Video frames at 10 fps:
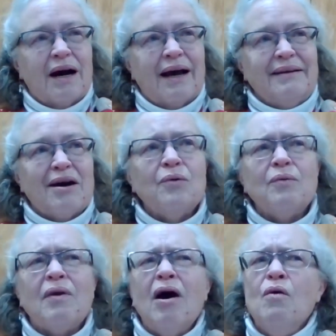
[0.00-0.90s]
I
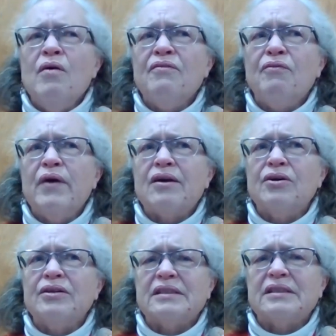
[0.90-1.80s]
don't know if we
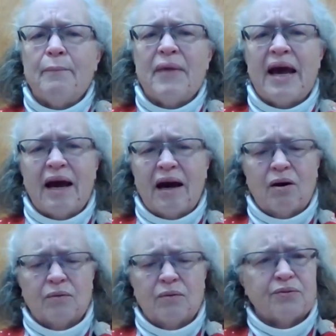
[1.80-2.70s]
could somehow